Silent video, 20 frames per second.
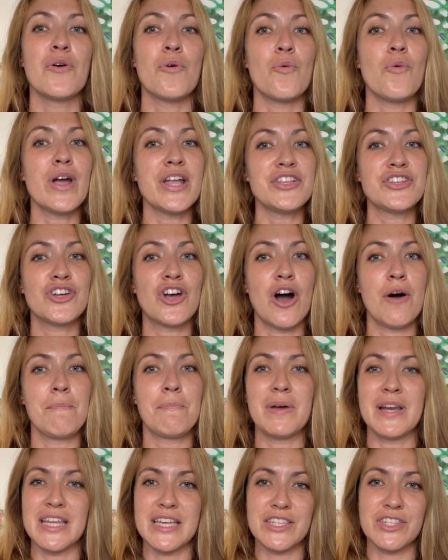Which
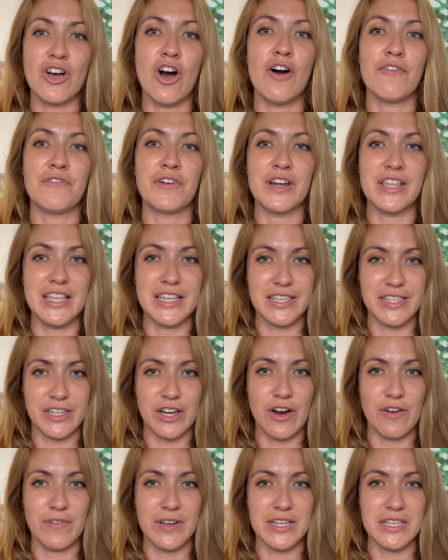companies offer this
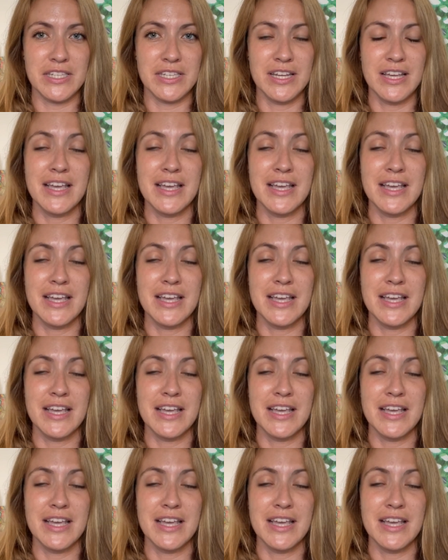service?